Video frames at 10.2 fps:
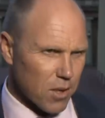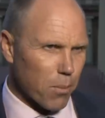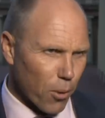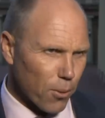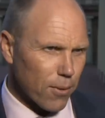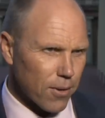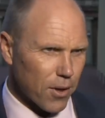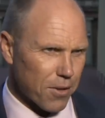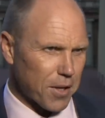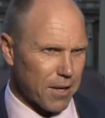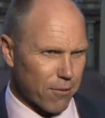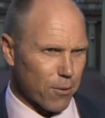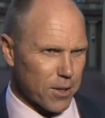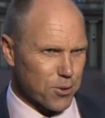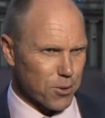of their pool, I think
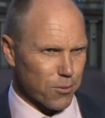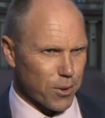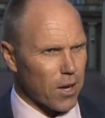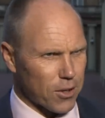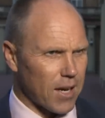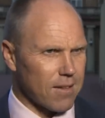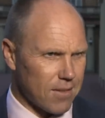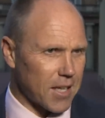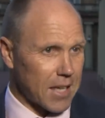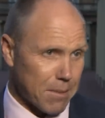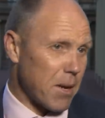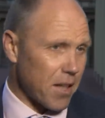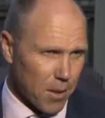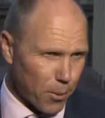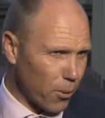everyone sort of went, okay, they're going to come out
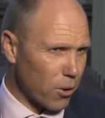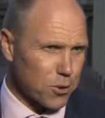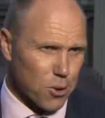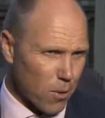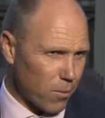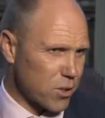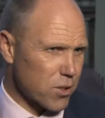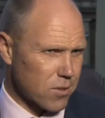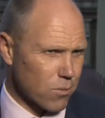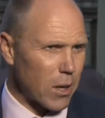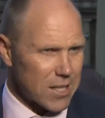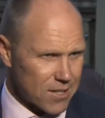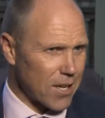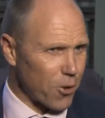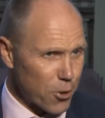of their pool on top. Let's wait and
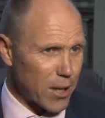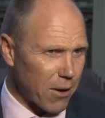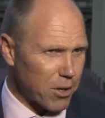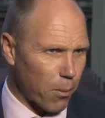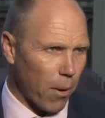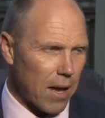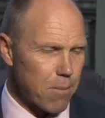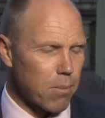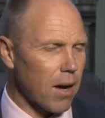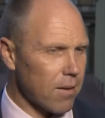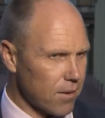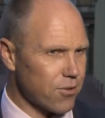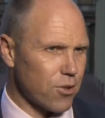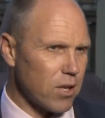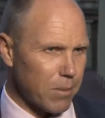see on who they're going to play. But
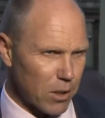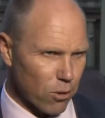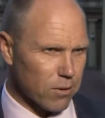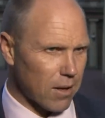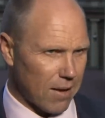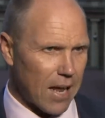they've certainly been looked at and